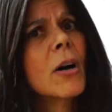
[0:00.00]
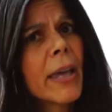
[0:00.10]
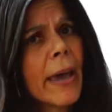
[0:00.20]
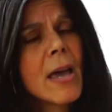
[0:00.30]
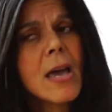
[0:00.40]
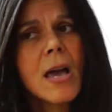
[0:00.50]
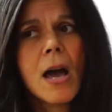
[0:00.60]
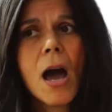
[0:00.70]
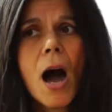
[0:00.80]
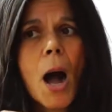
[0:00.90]
So I thought, okay,
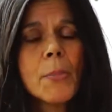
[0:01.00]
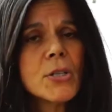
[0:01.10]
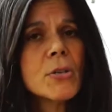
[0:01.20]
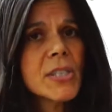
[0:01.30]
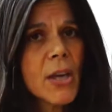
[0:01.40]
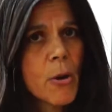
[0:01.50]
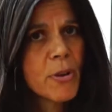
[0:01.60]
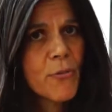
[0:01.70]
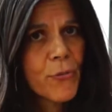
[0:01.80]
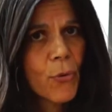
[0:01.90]
I'm going to do
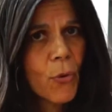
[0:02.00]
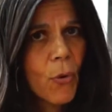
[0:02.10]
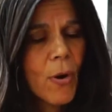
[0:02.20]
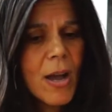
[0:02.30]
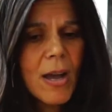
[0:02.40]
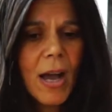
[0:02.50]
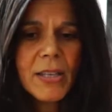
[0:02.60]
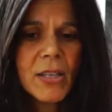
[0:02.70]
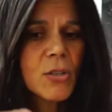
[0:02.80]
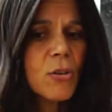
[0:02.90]
ceremony 4
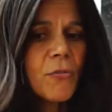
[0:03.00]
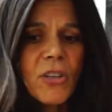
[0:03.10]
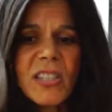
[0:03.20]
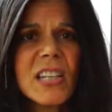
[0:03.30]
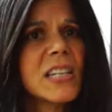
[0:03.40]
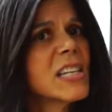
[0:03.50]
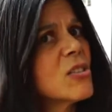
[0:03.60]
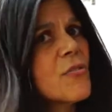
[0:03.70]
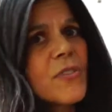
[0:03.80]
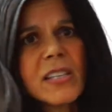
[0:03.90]
as a sort of just a
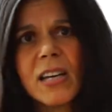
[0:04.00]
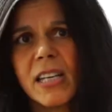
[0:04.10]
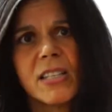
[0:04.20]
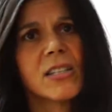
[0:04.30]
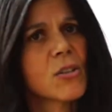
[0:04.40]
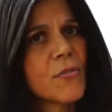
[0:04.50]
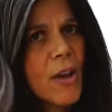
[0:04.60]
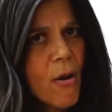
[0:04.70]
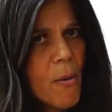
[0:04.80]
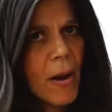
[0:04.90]
list of things I need to sort
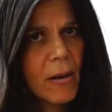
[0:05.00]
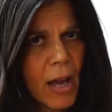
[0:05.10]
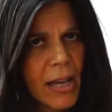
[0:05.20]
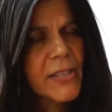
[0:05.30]
of know about.